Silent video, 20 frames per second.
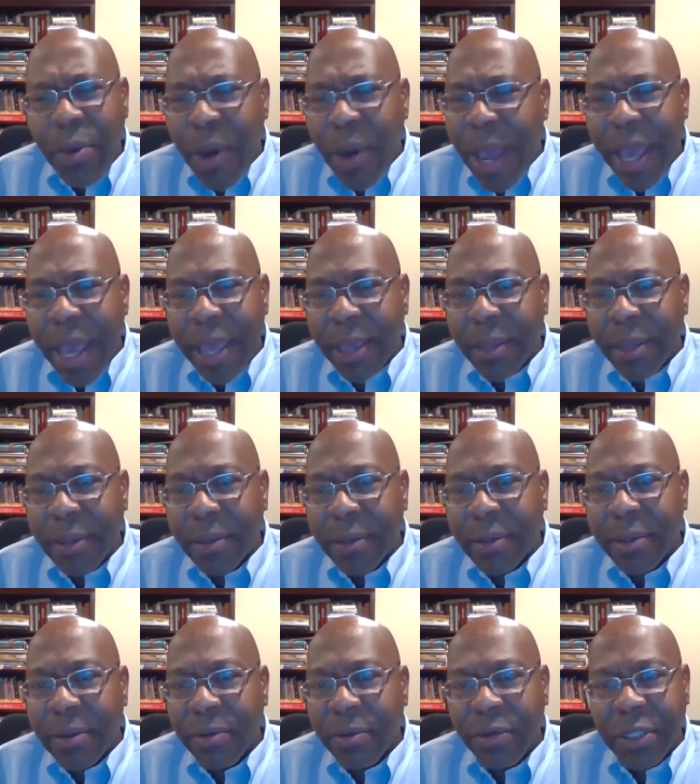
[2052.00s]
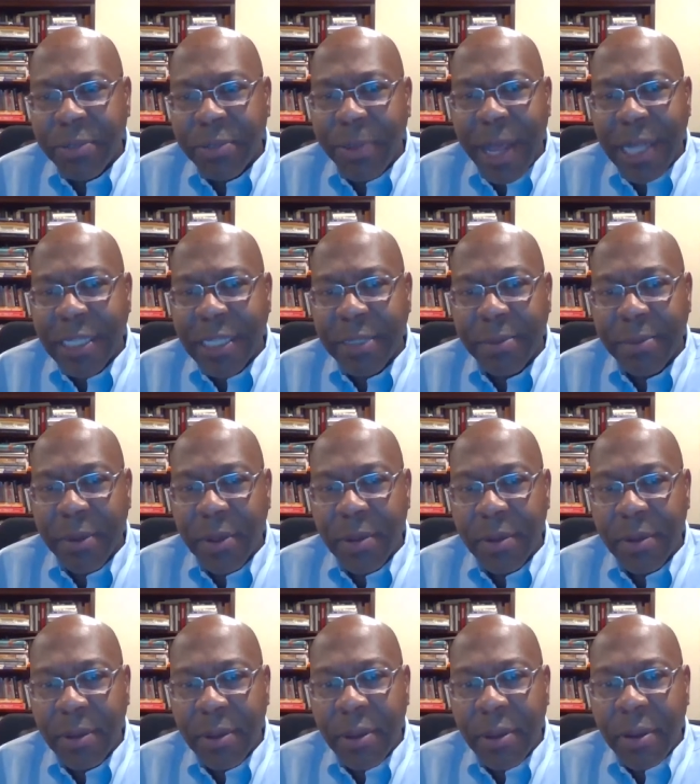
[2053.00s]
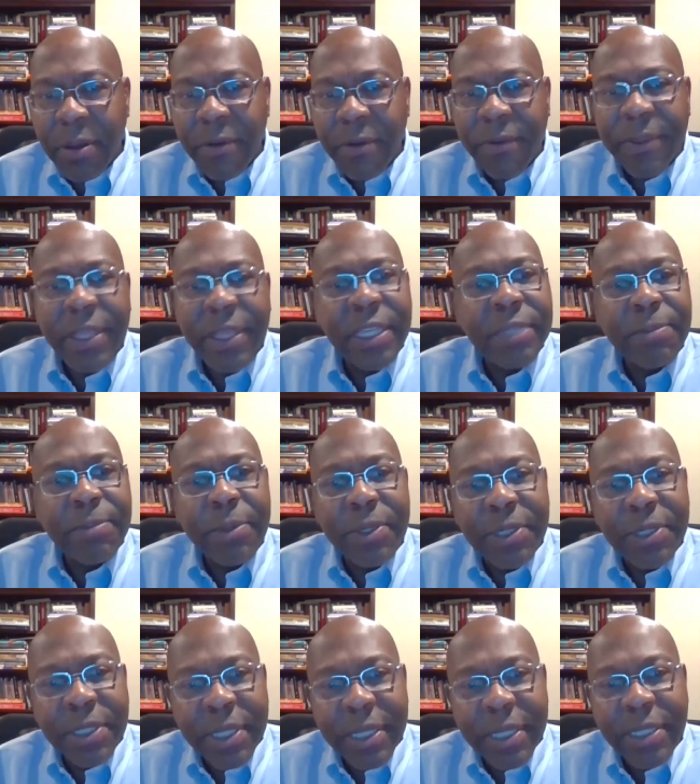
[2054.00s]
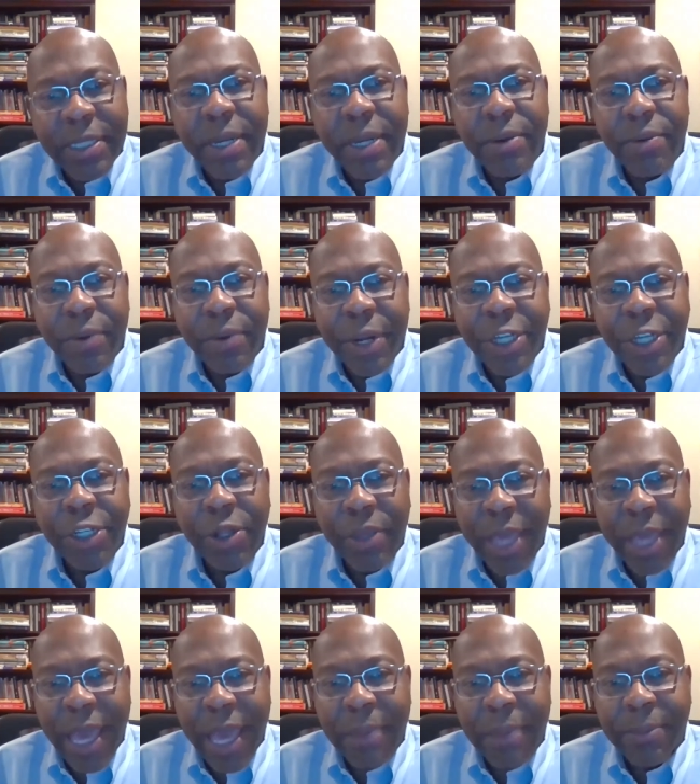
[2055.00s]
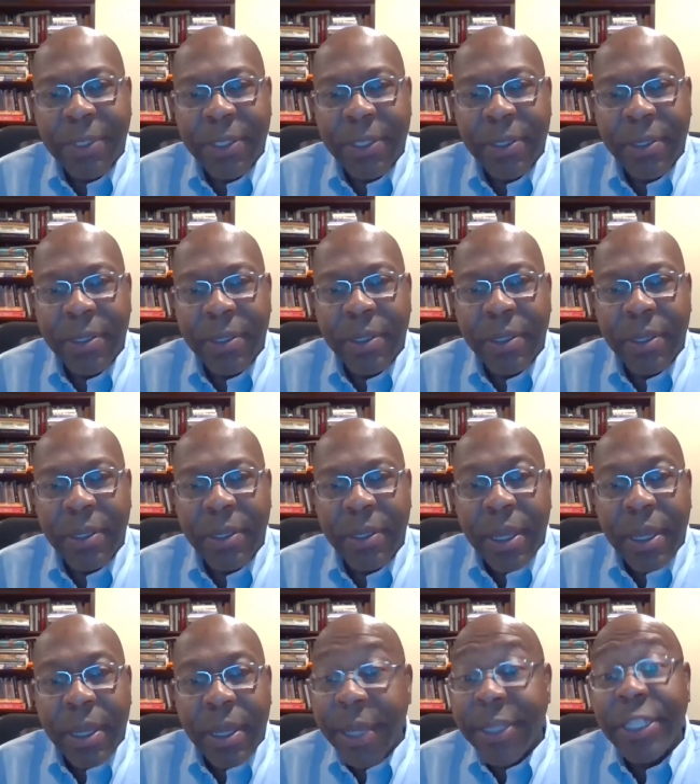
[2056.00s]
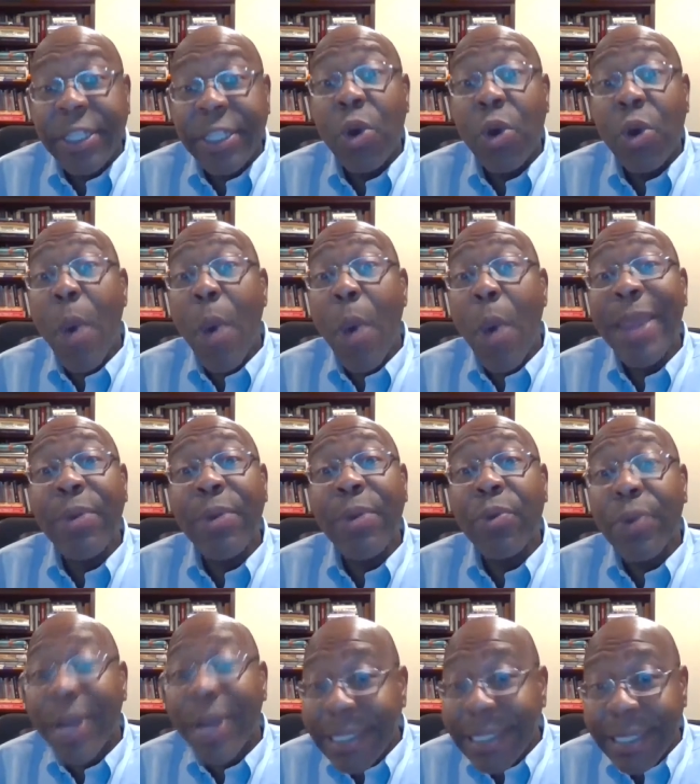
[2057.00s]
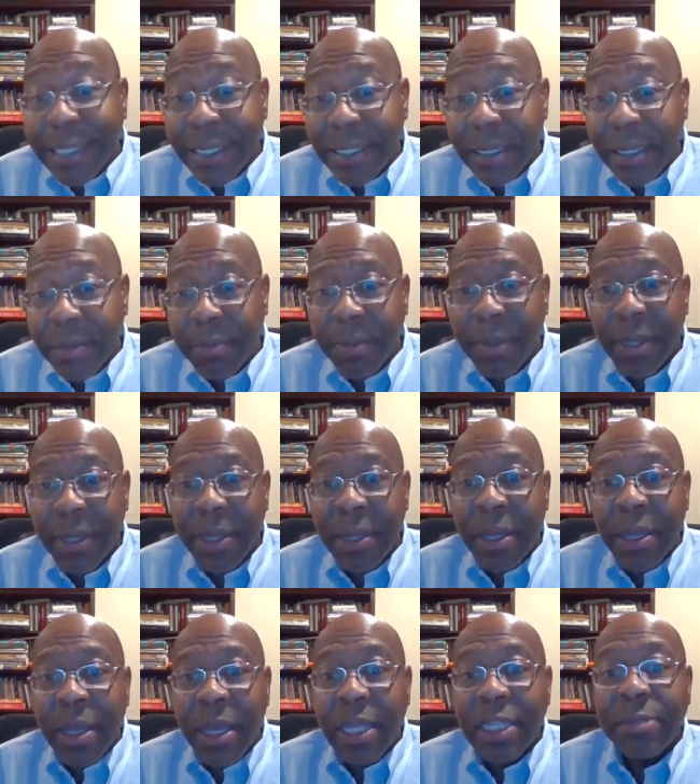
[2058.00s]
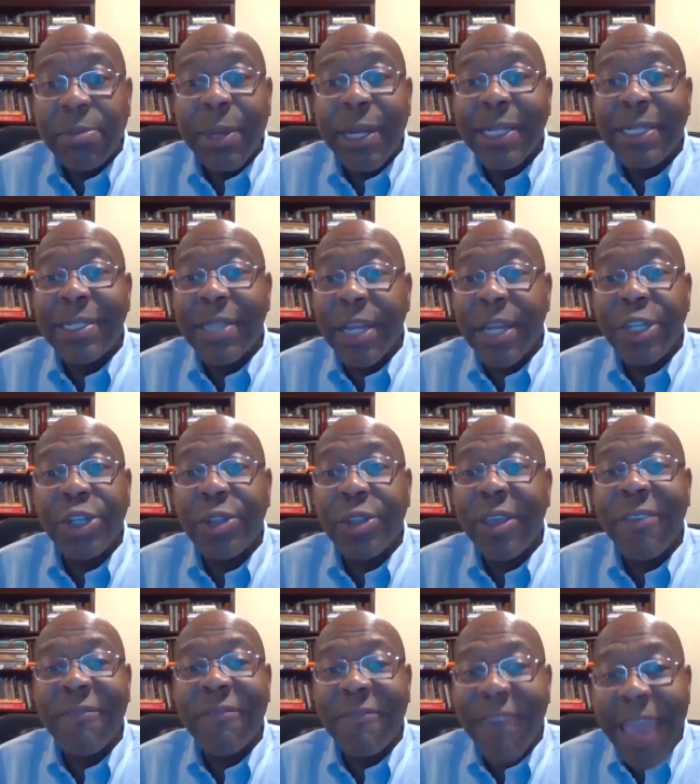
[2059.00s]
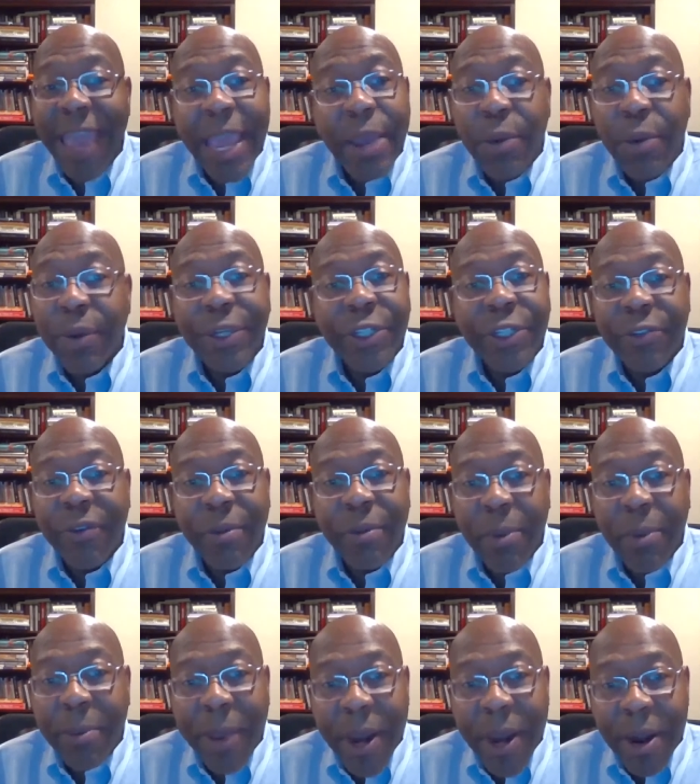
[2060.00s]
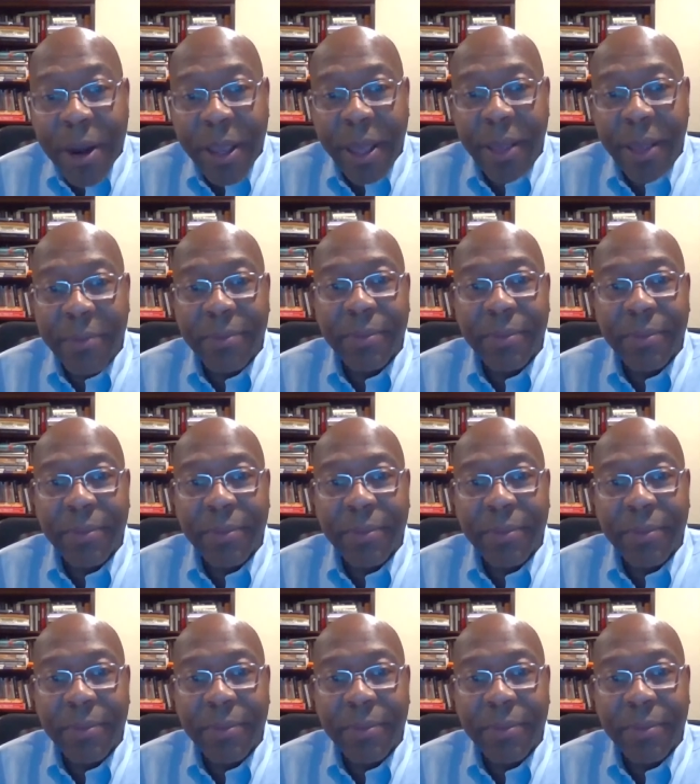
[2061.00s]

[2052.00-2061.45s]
way responsible for these persistent racial gaps until white racism has been essentially vanquished from America.